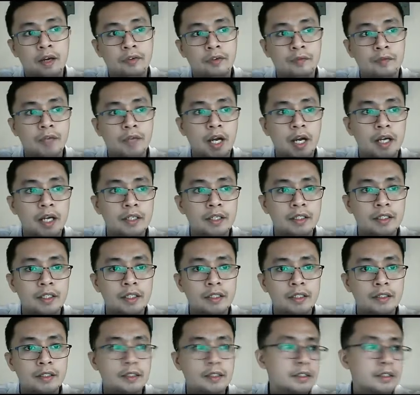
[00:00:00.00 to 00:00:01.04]
hard
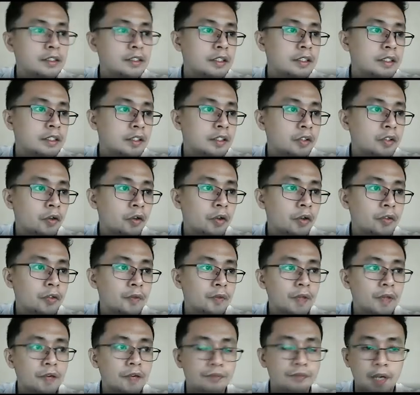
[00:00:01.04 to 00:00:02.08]
disk going to
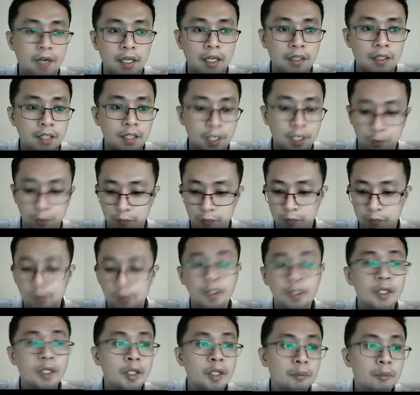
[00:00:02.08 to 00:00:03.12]
the file name.
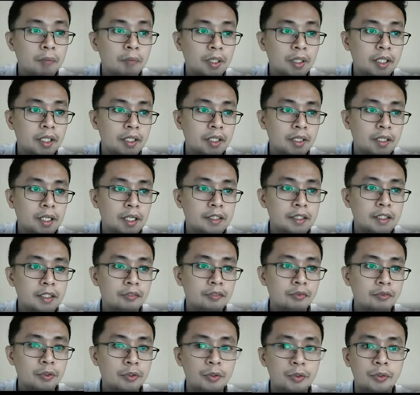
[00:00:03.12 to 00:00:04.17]
But then class, if
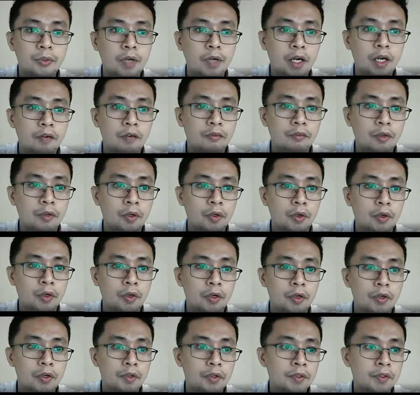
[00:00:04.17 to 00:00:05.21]
you have
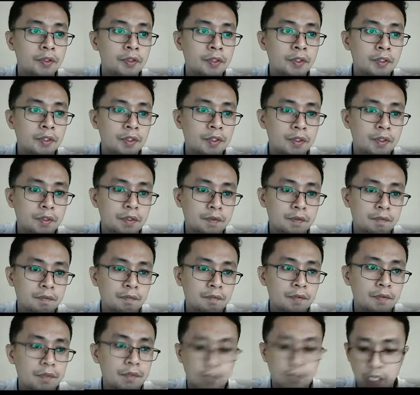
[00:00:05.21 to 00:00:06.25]
your
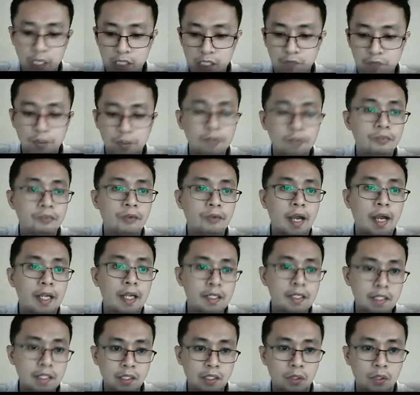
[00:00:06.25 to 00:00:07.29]
CSV file
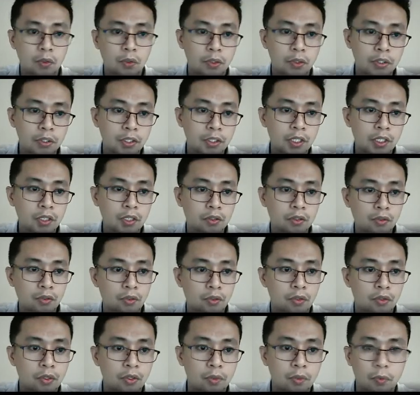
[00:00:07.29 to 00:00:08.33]
stored into
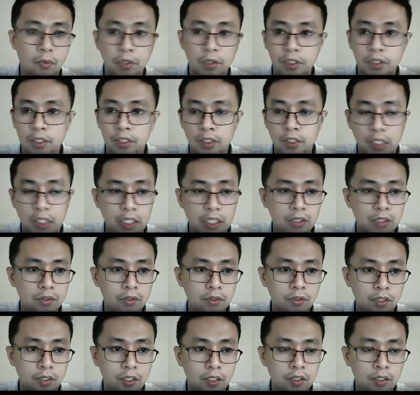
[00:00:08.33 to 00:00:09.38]
your working
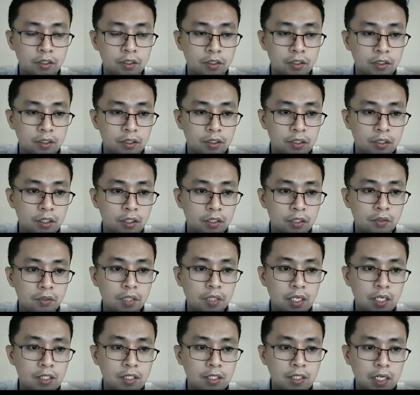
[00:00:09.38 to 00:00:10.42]
directory, you
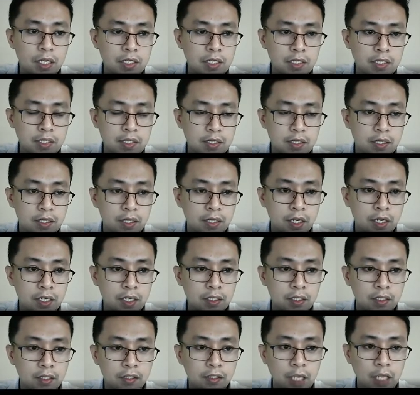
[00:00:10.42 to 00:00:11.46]
can just directly
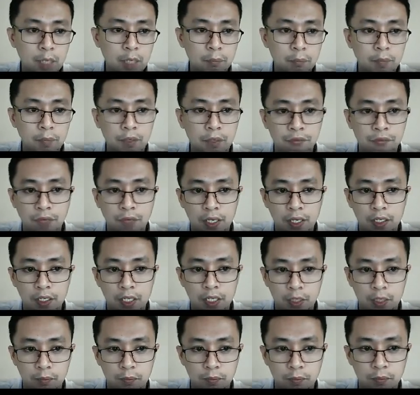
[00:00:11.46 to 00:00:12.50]
type the file
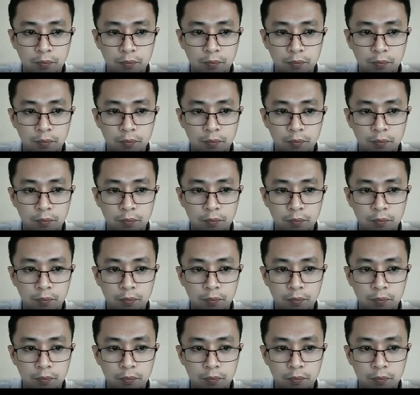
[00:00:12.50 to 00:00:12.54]
name.